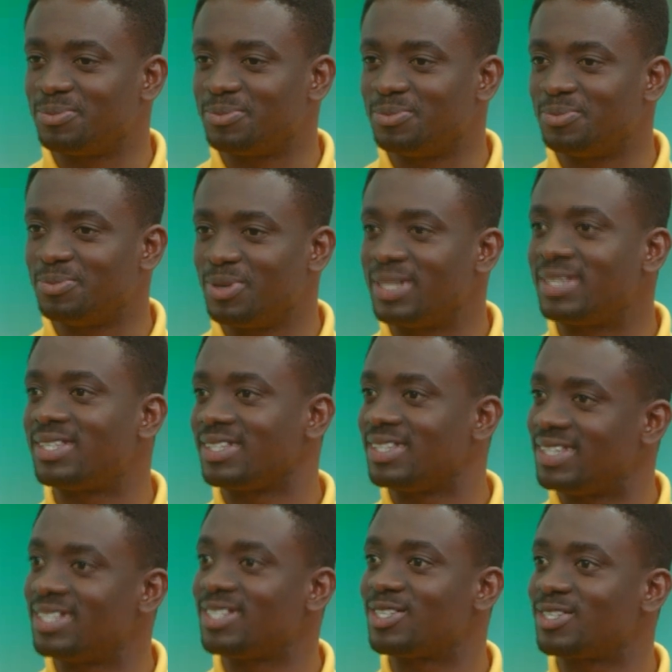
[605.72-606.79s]

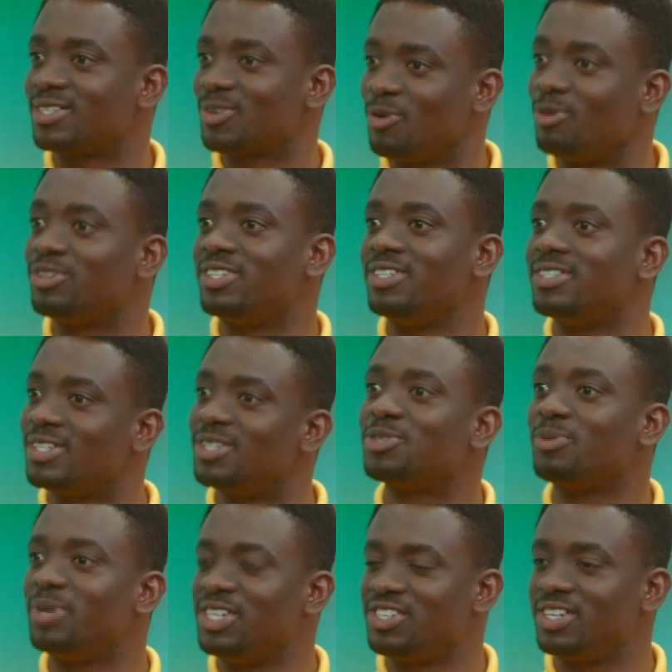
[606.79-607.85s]
with this coaching
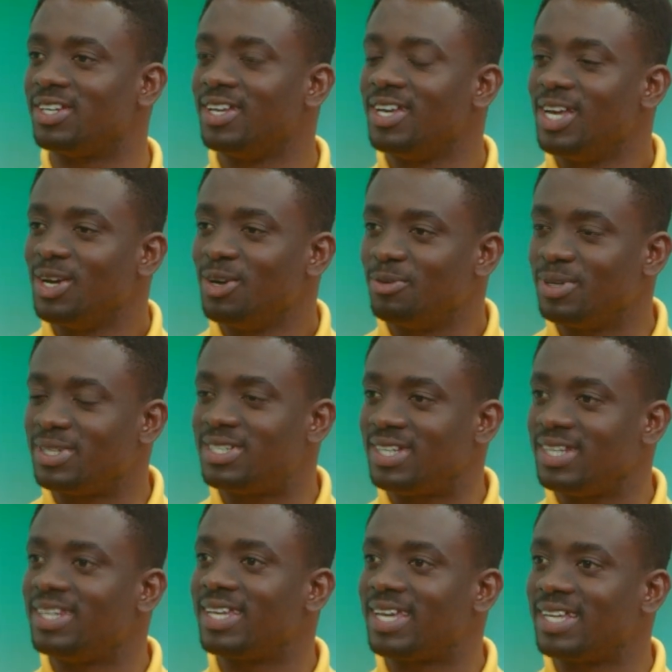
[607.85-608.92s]
situation, which
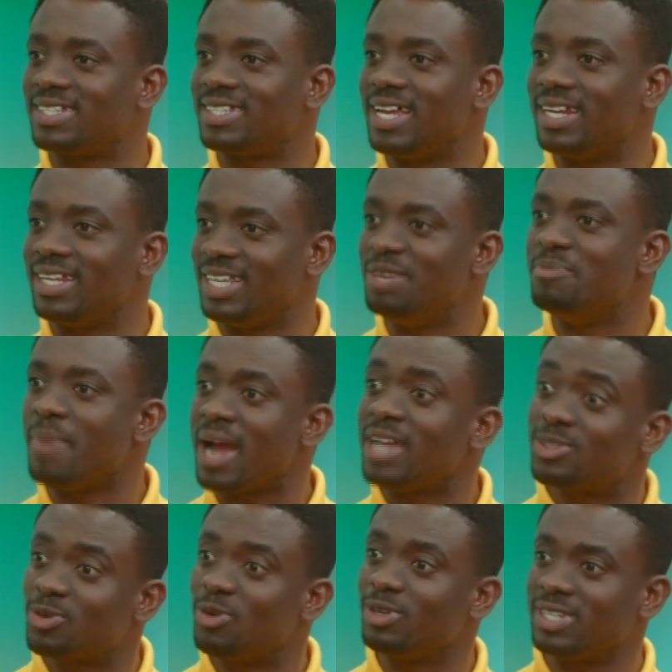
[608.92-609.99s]
indicates that he
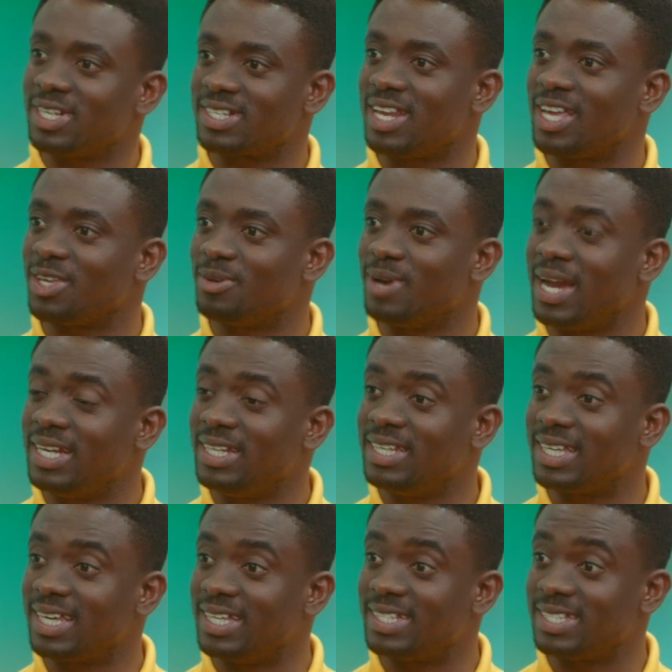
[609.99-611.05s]
might go just like you are
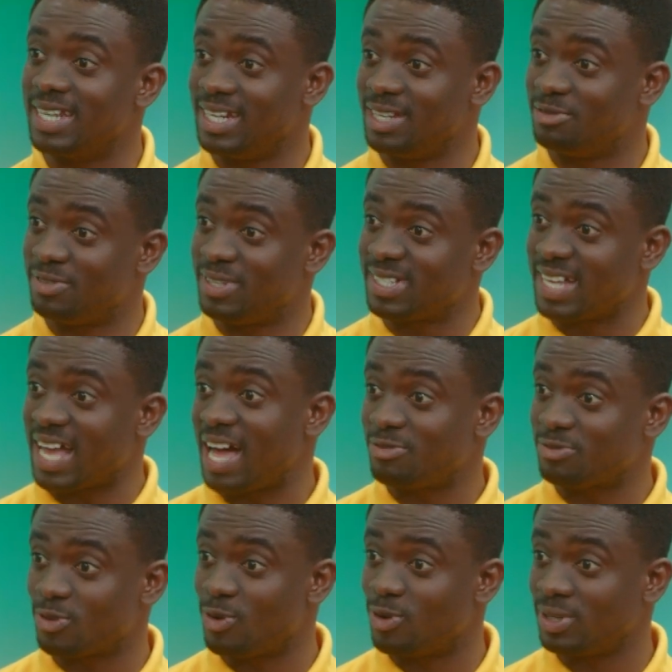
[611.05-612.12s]
indicating. And if this
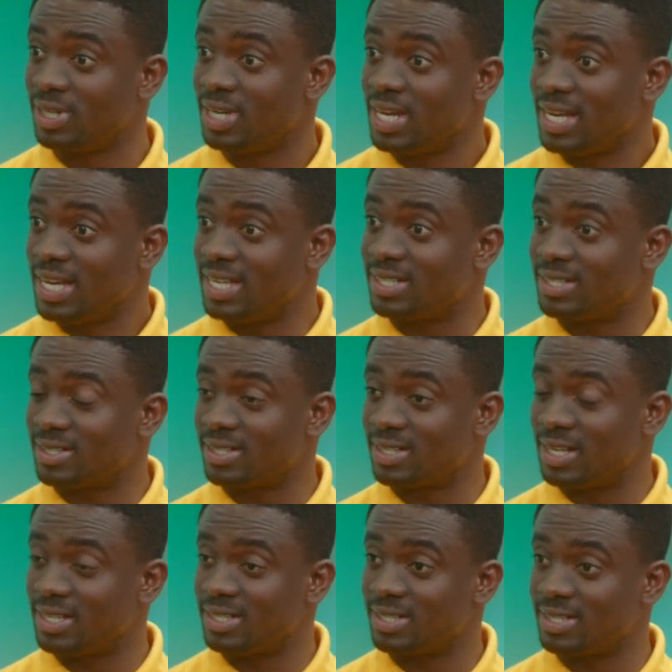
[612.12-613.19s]
AFCON
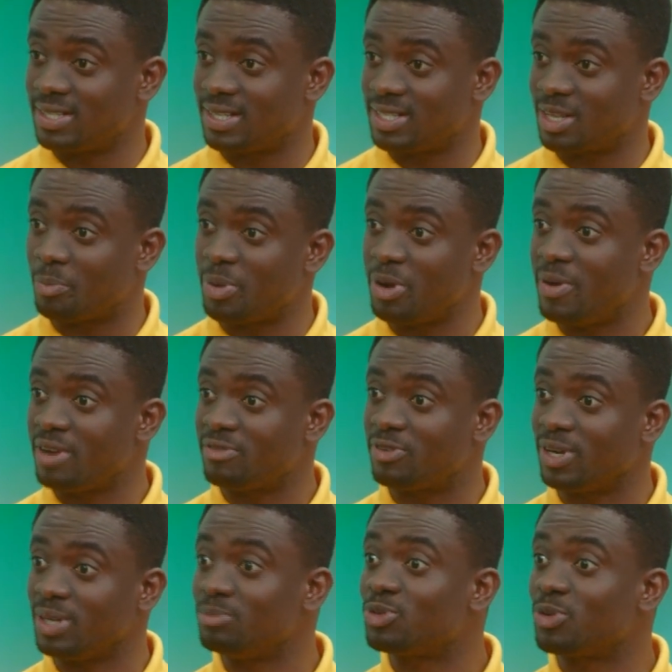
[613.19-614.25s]
is a period
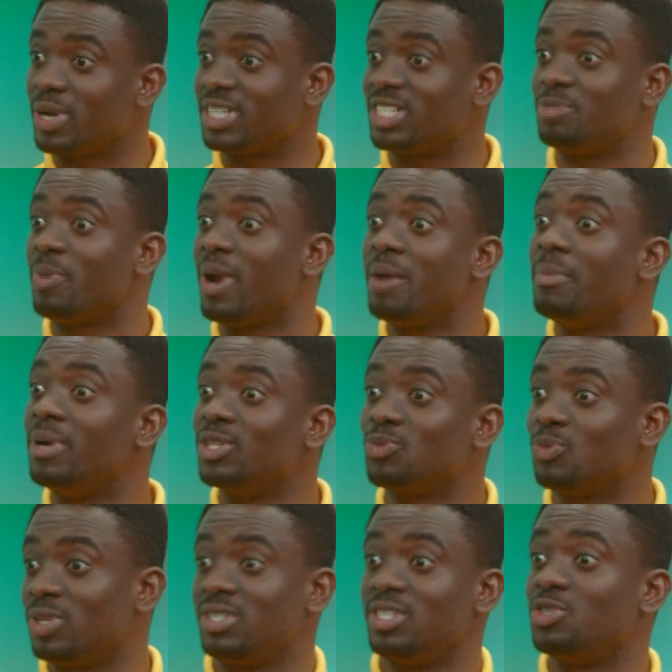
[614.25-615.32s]
for him to
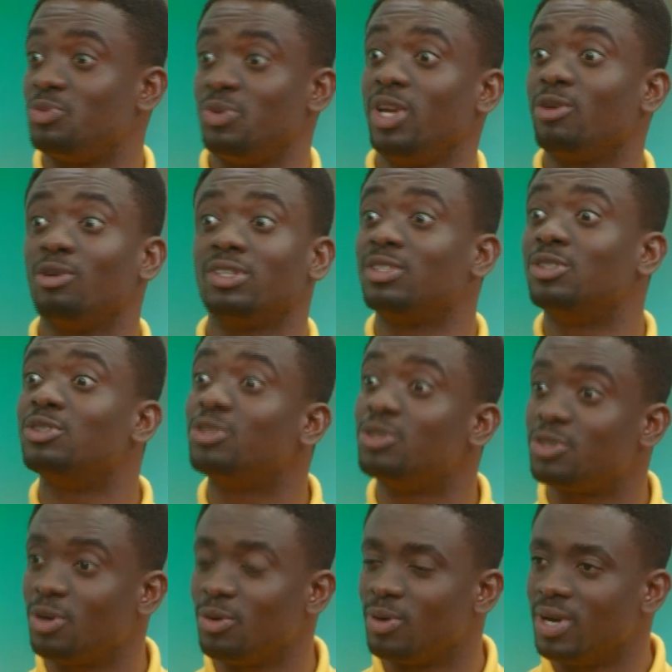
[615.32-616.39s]
experiment what he's really gotten to
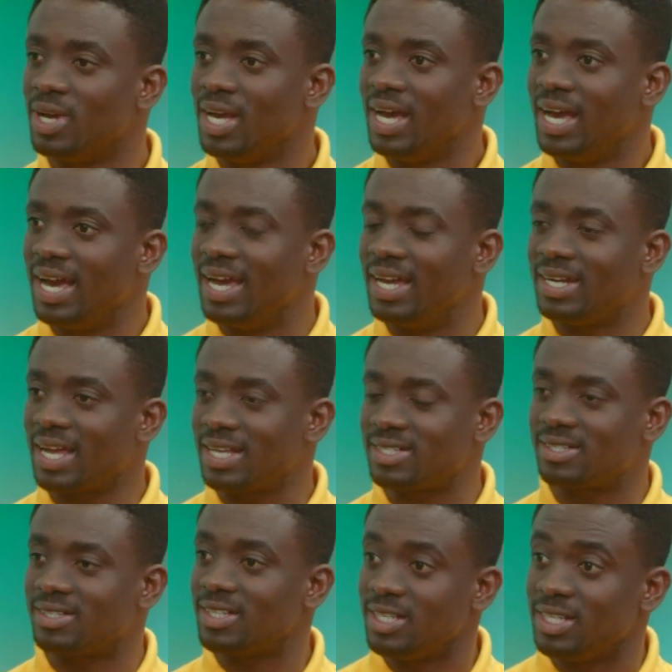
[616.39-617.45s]
show, and
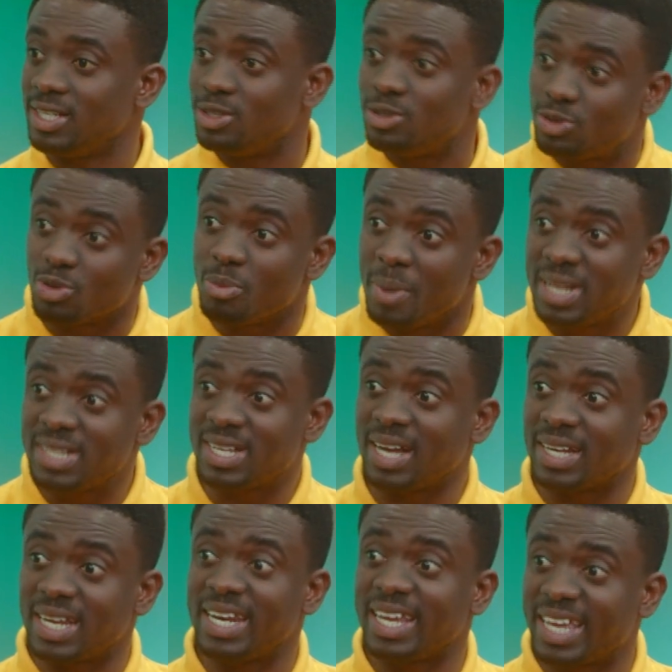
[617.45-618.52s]
that's
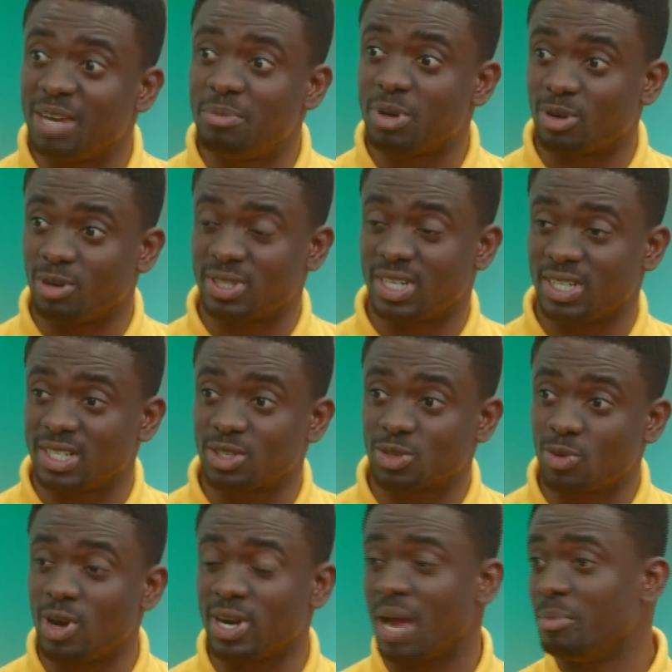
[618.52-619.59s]
instrumental then again because there's a
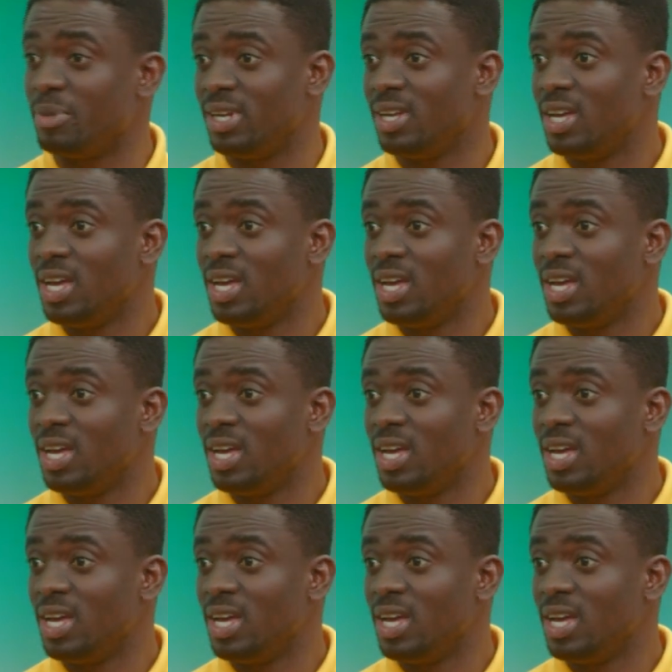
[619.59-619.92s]
squad. I mean,